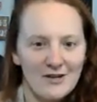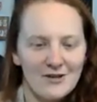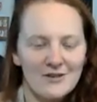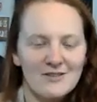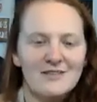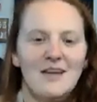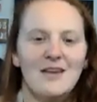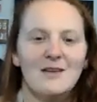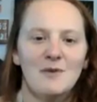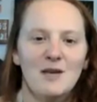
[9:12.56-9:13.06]
you're
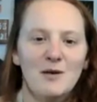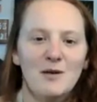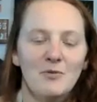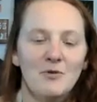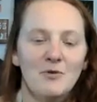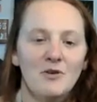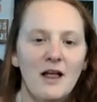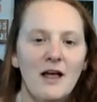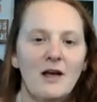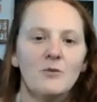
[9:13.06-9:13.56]
saying people
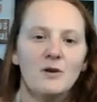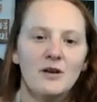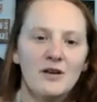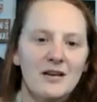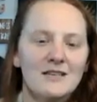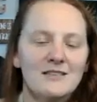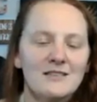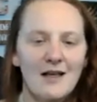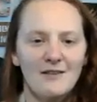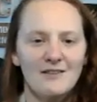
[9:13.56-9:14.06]
are like, well, you
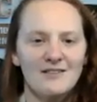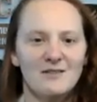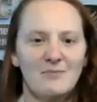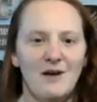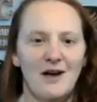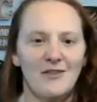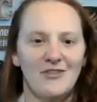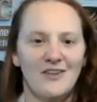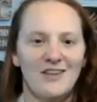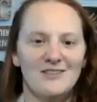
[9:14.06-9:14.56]
didn't tell us
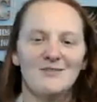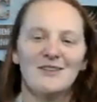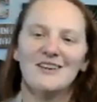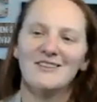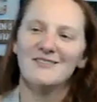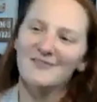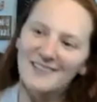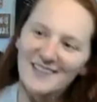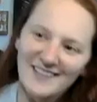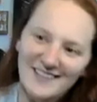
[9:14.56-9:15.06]
about this.
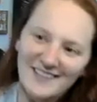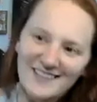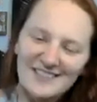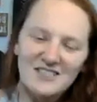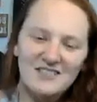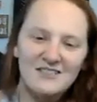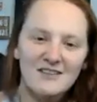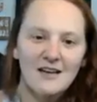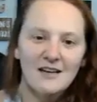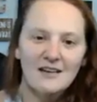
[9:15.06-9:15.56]
Like, well,
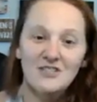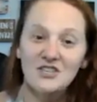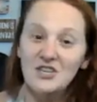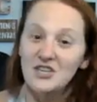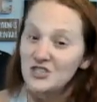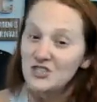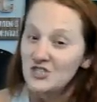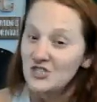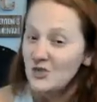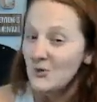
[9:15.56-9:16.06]

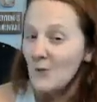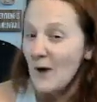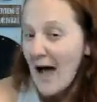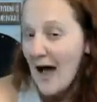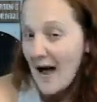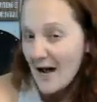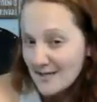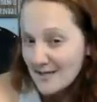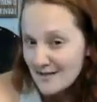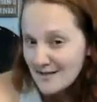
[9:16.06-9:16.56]
did you
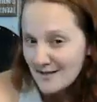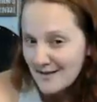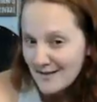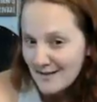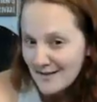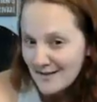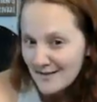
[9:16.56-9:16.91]
ask?